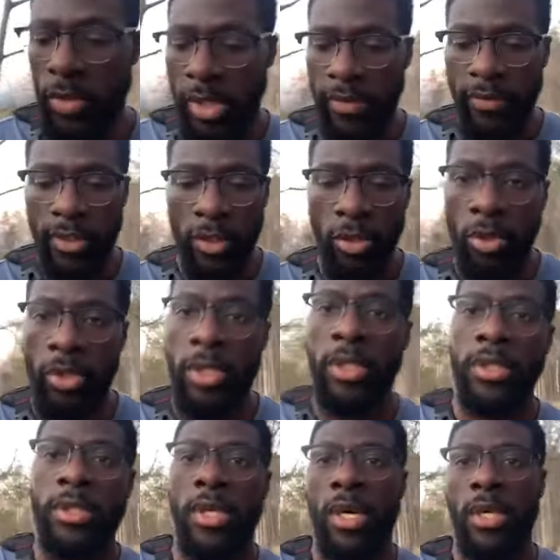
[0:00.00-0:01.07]
whatever the Lord
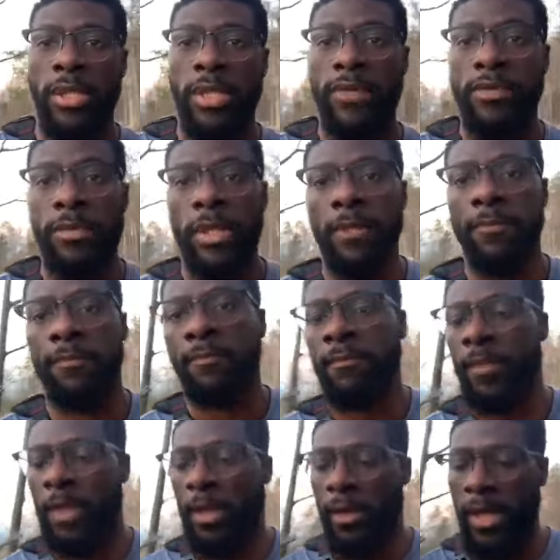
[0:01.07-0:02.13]
uh, gives me.
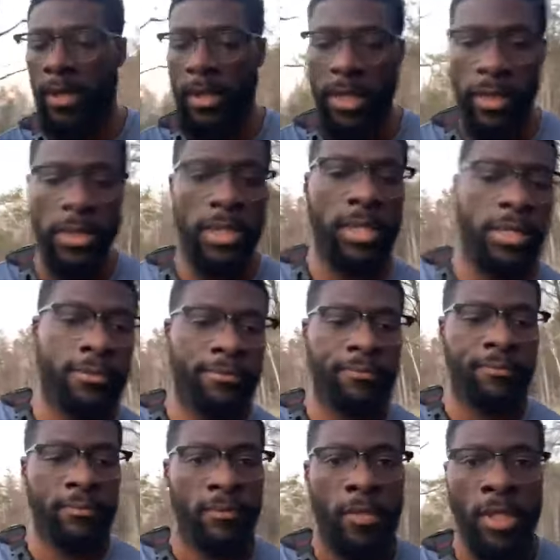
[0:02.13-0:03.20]
All right, and um,
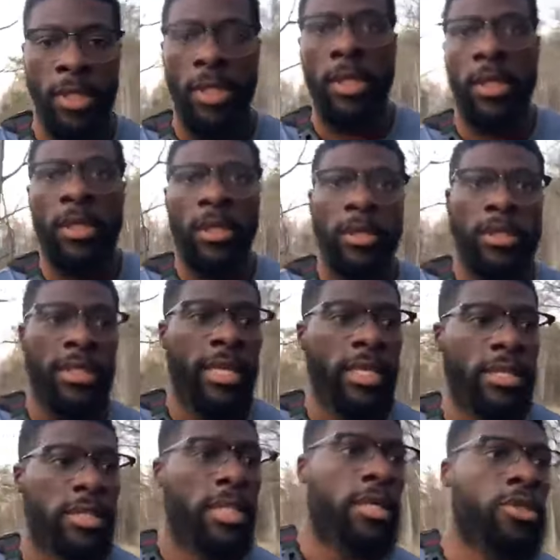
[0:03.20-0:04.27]
today
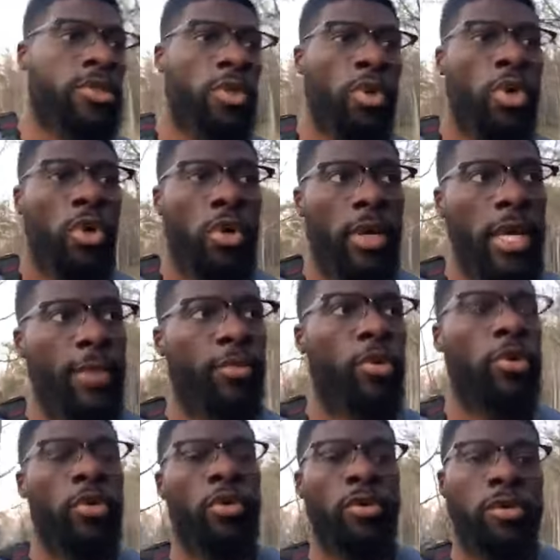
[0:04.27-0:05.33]
is uh, so-called
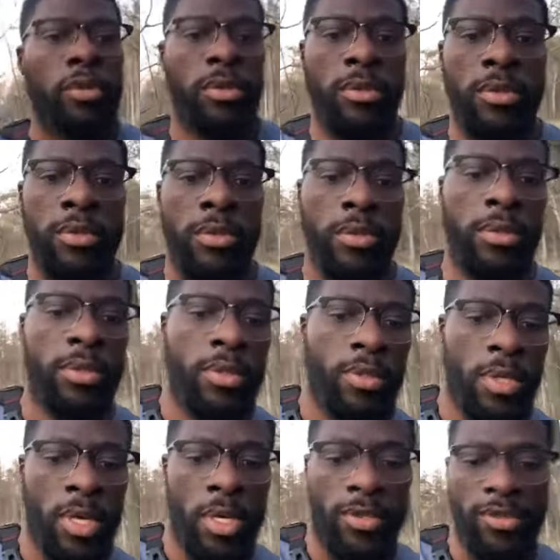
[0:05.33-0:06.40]
April
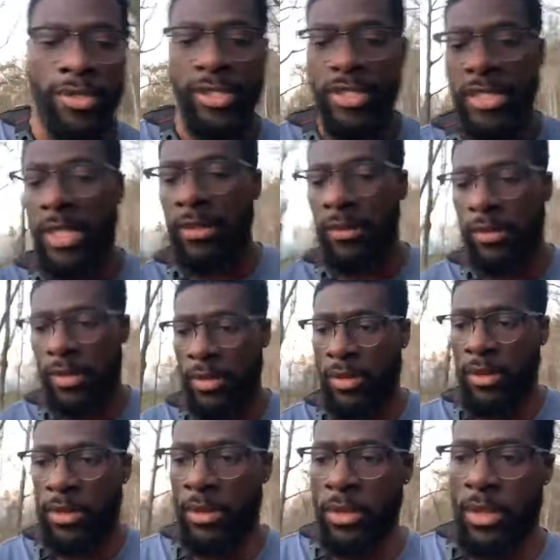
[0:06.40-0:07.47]
uh, 13th.
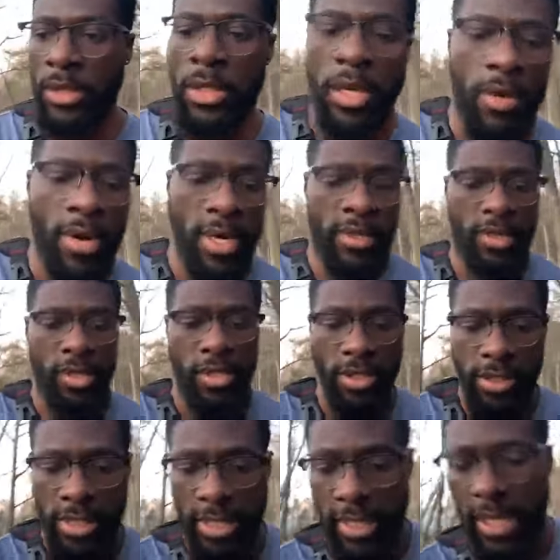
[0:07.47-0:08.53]
All right,
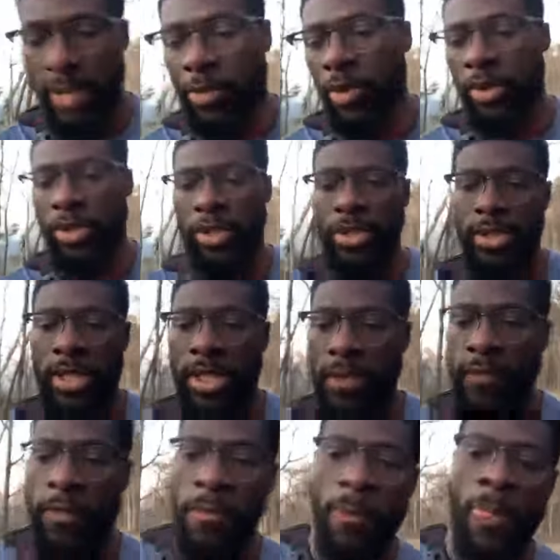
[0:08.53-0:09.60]
Thursday, April
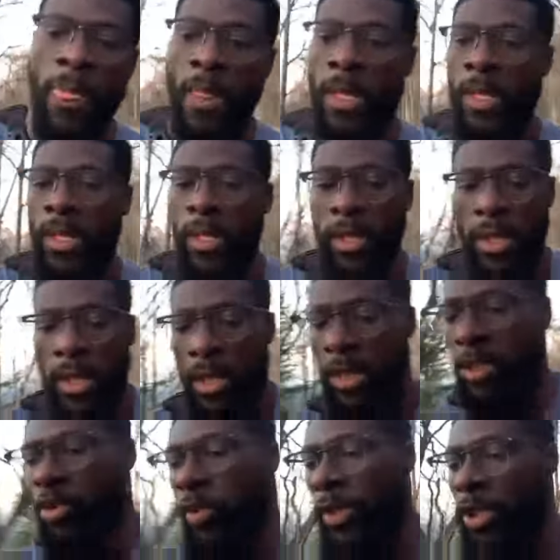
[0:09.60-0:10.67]
13th, uh,
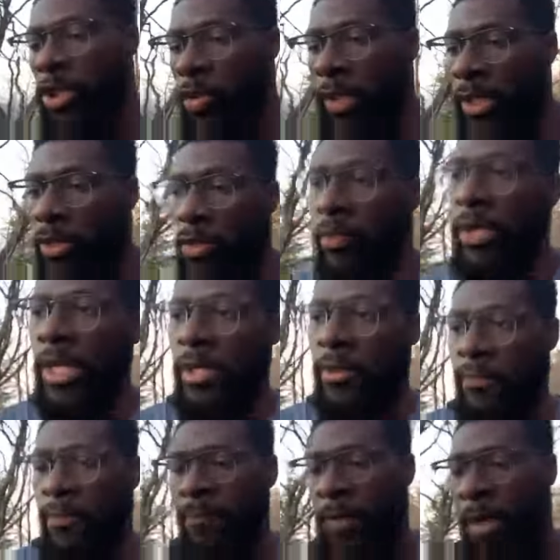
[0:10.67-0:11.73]
2023.
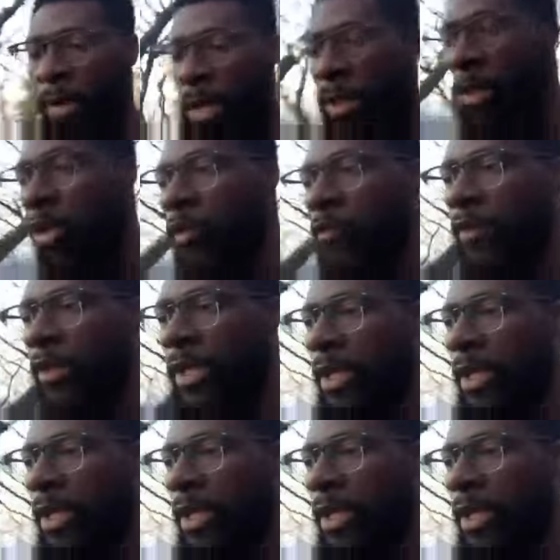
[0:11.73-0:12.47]
All right, the hopeful